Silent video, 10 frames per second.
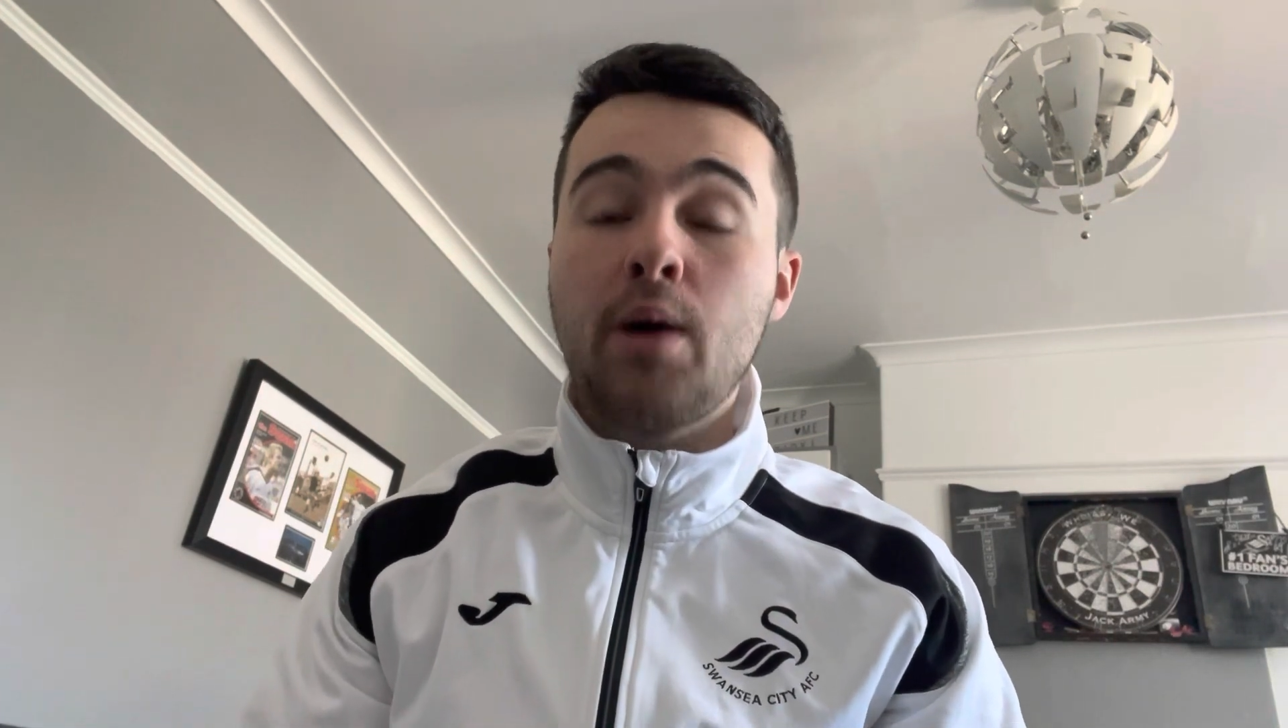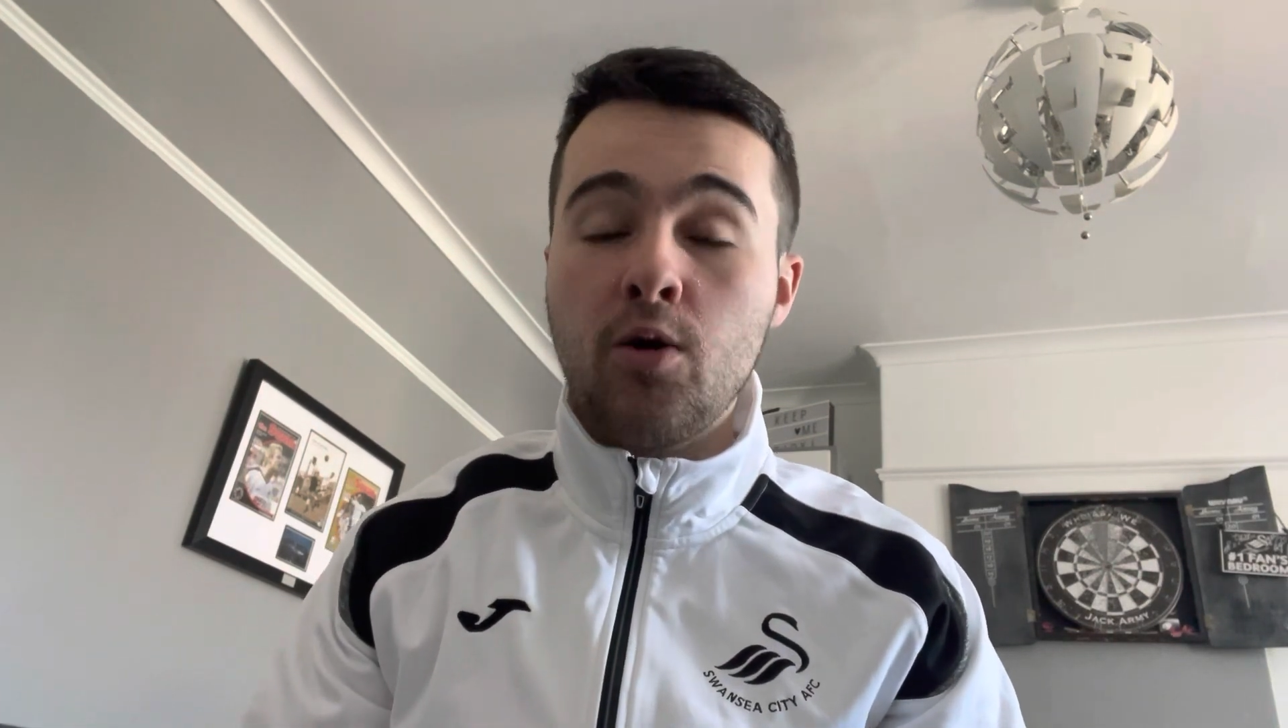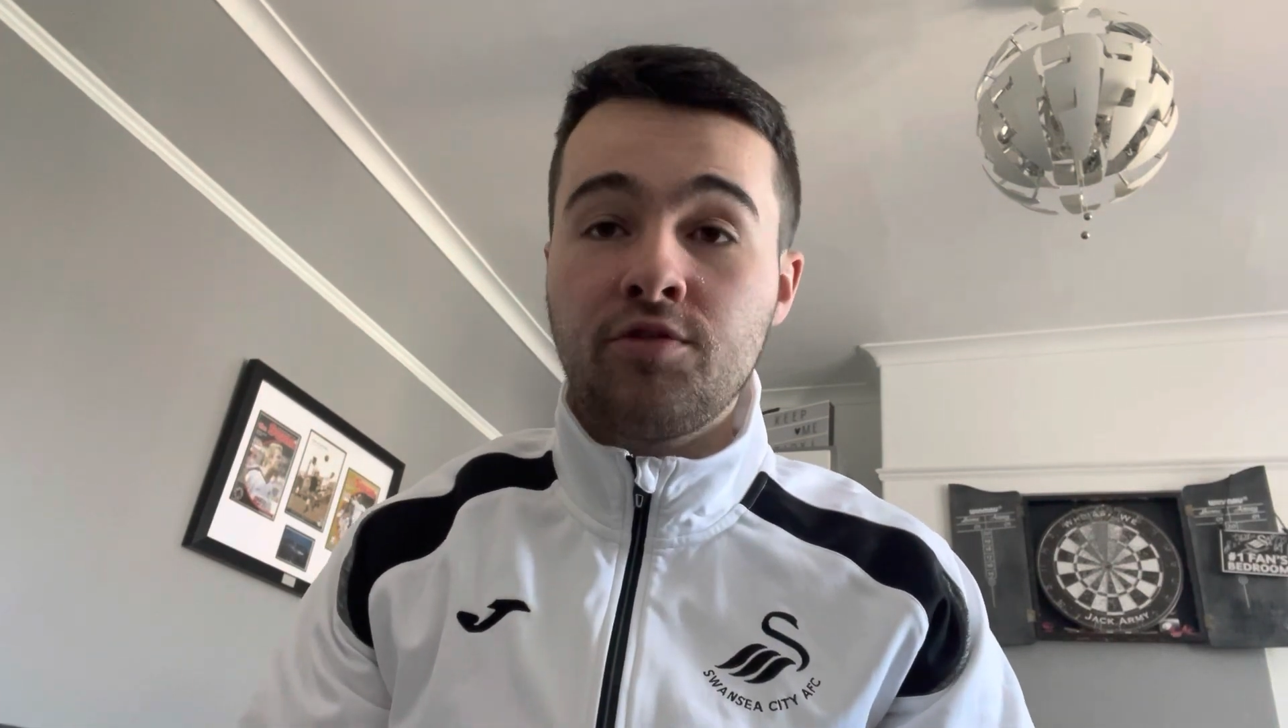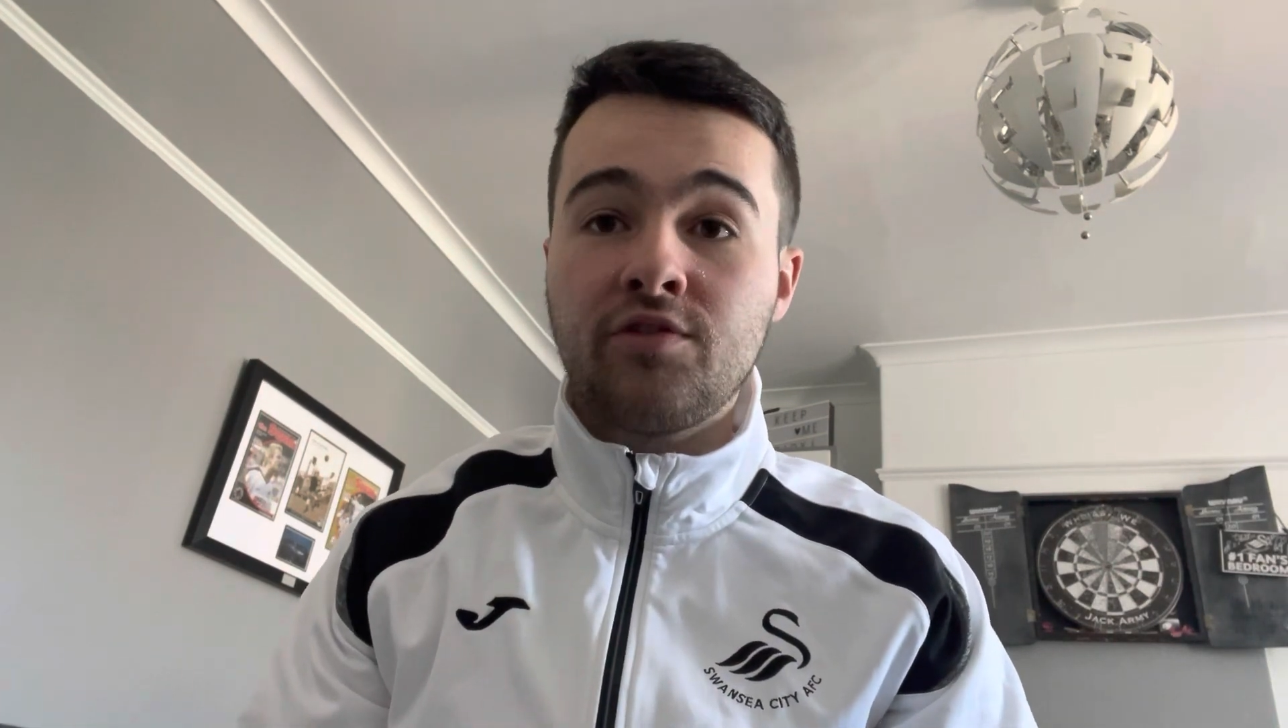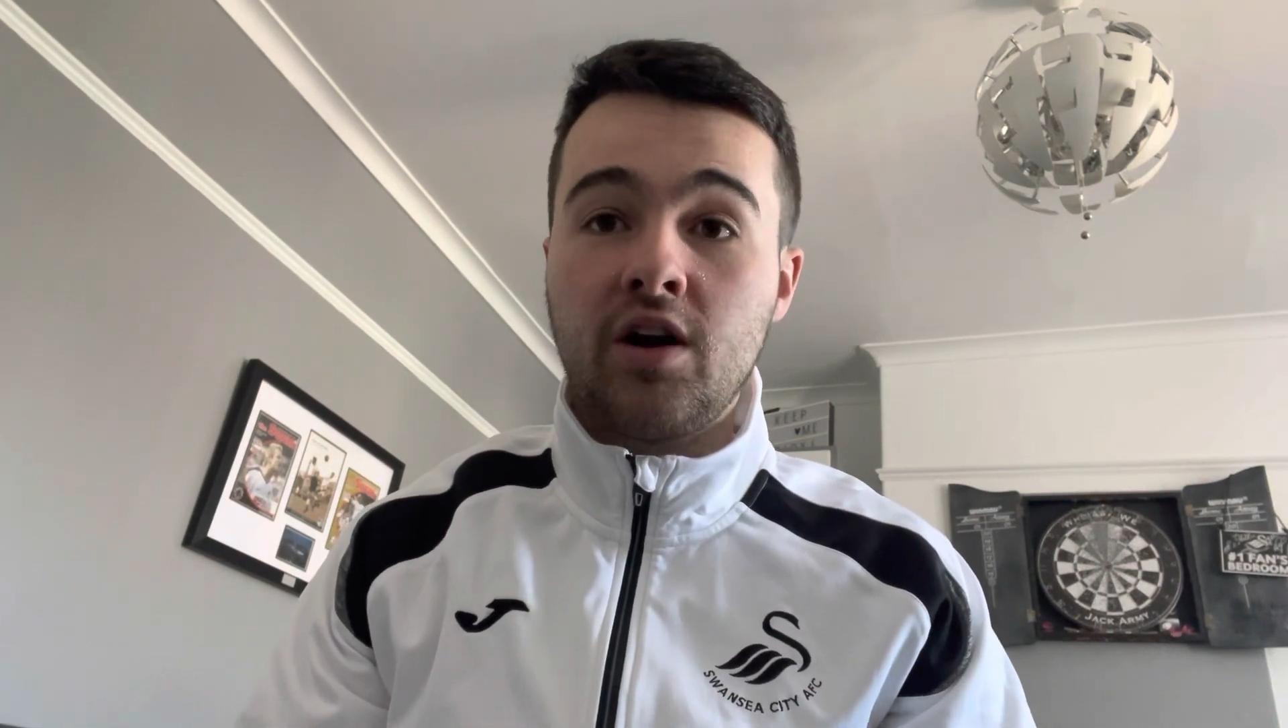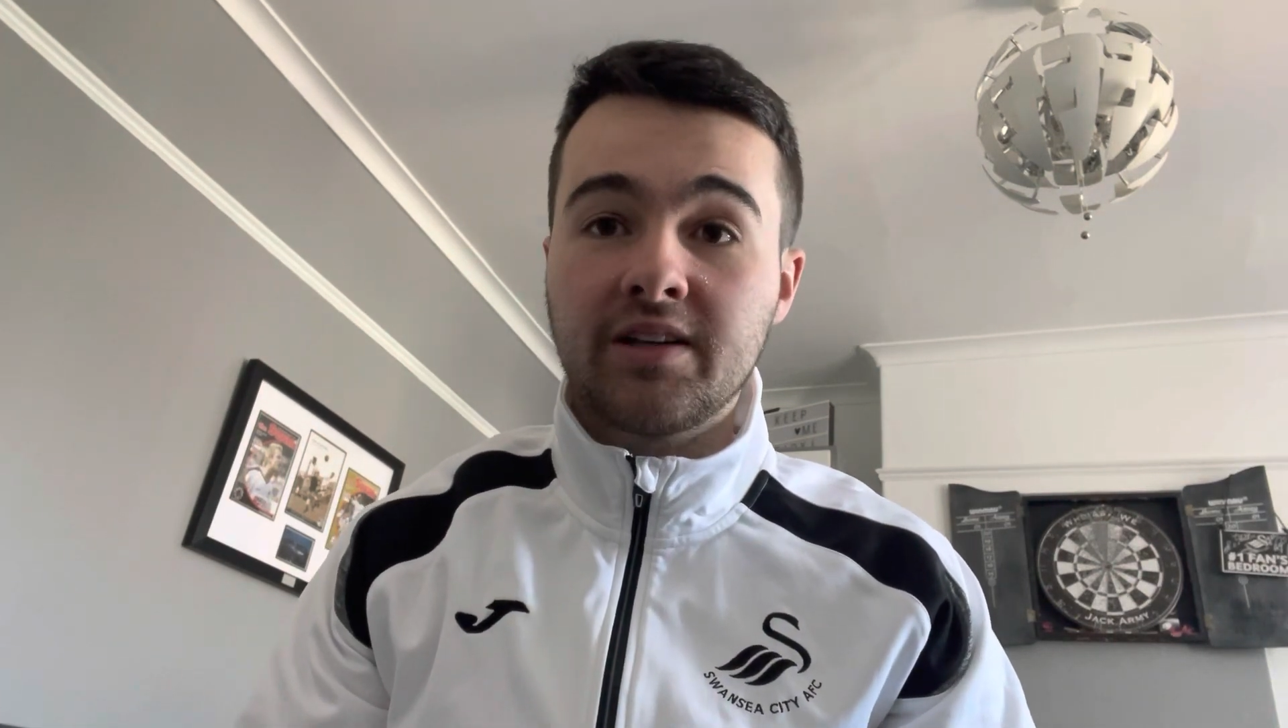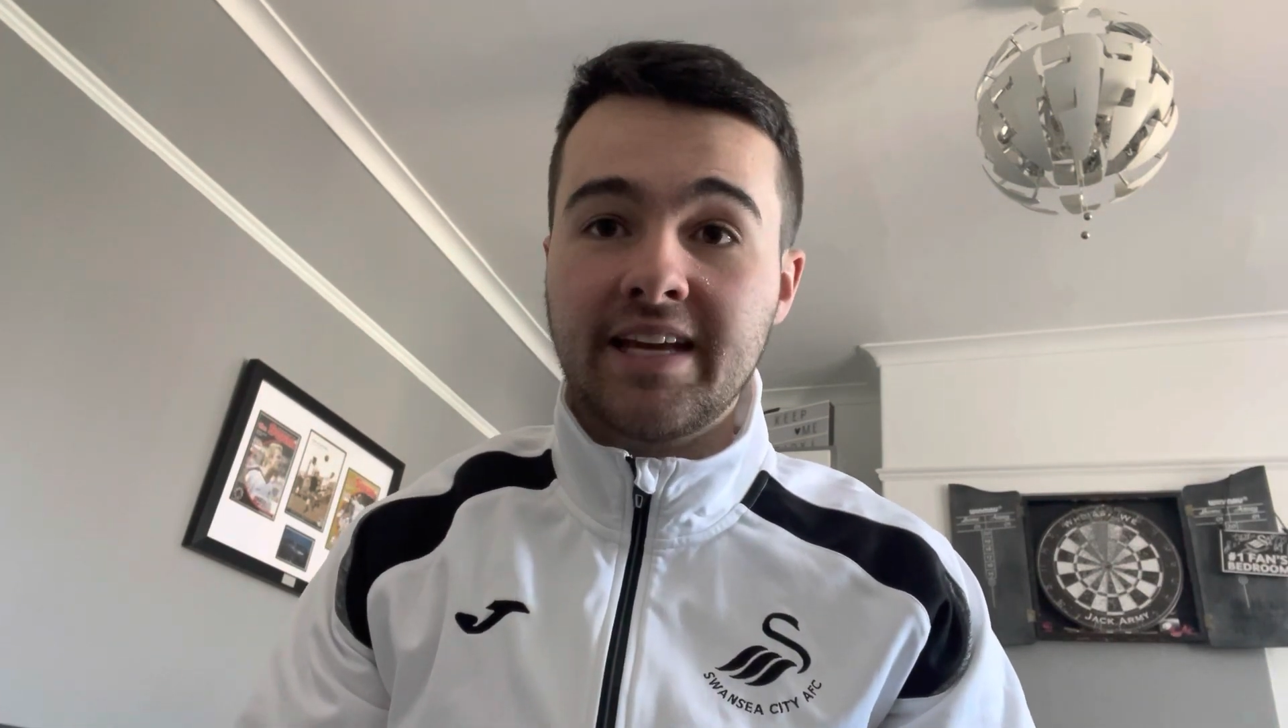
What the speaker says: both of our